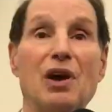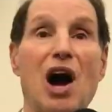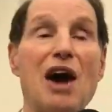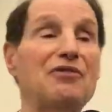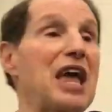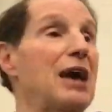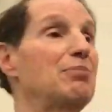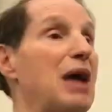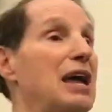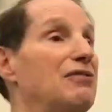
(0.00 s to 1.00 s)
off
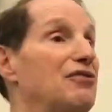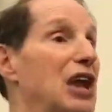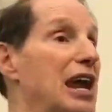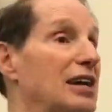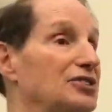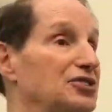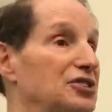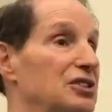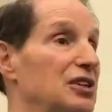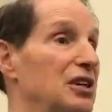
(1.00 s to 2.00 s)
campaign finance
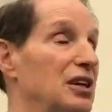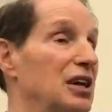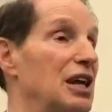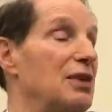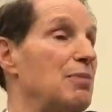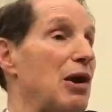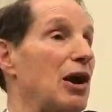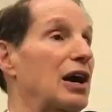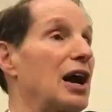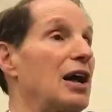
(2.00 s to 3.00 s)
in
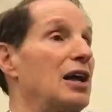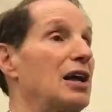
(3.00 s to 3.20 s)
America,